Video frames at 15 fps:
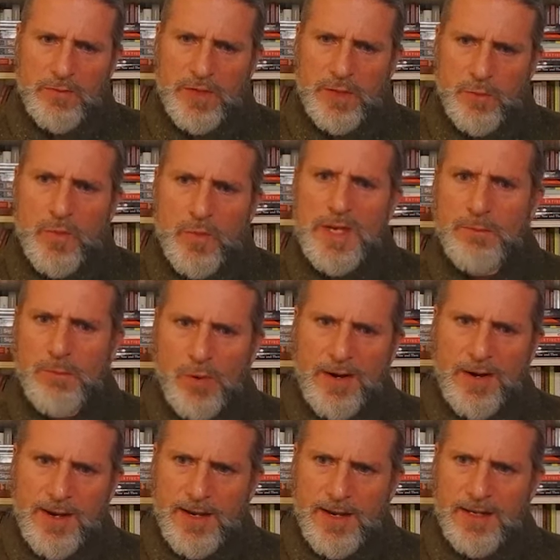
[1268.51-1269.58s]
to
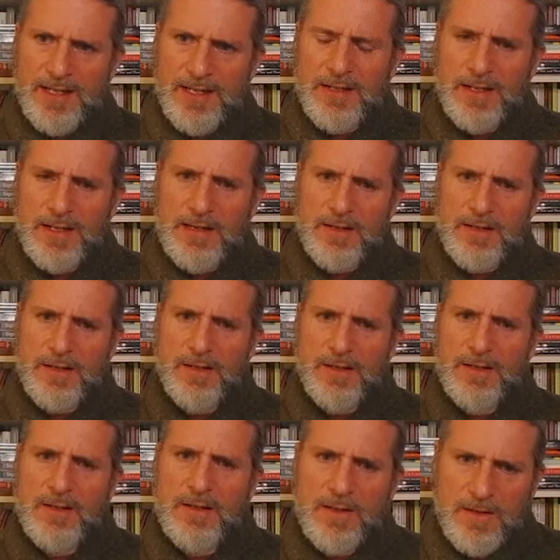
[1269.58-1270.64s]
rebrand and, and to
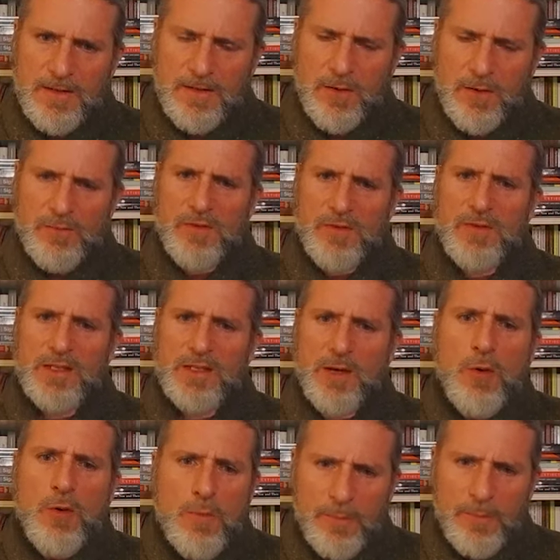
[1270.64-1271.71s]
in terms of its
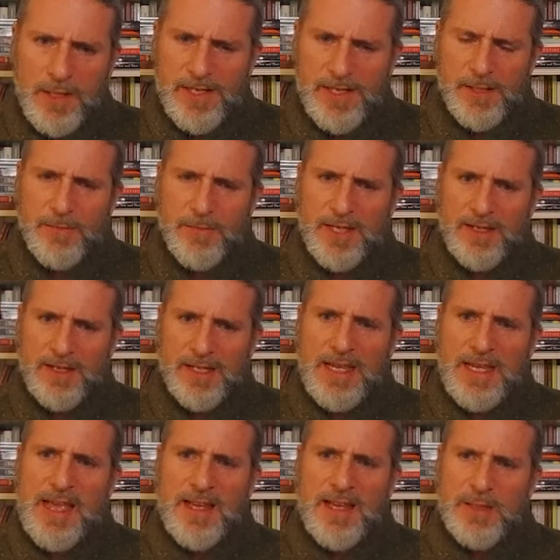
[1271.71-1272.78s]
own placemaking
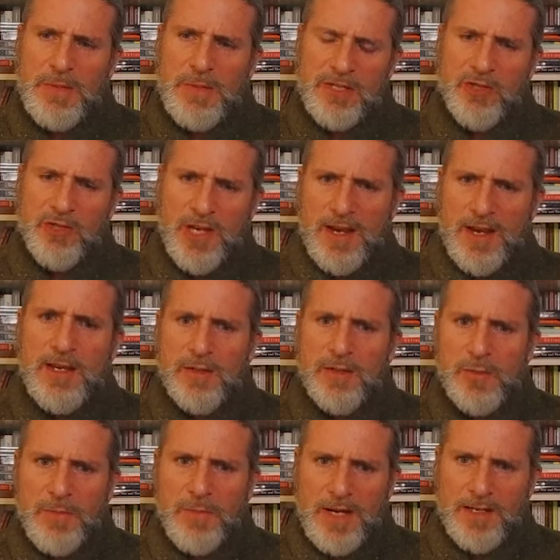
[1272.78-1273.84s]
has been
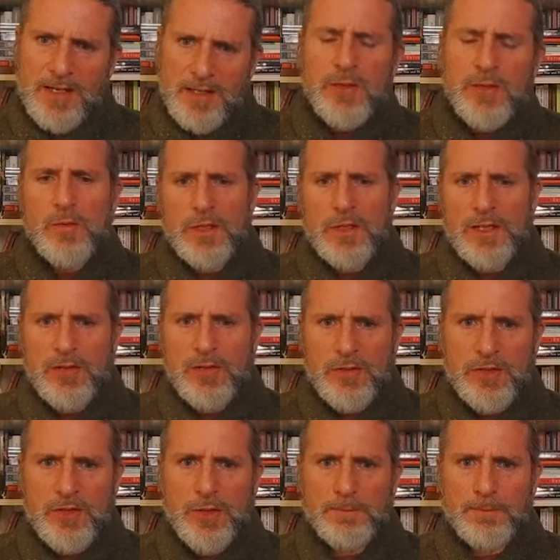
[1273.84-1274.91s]
changed by this
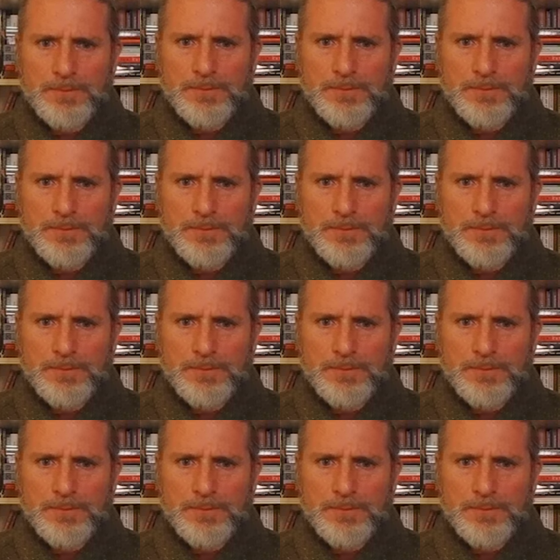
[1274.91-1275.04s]
relationship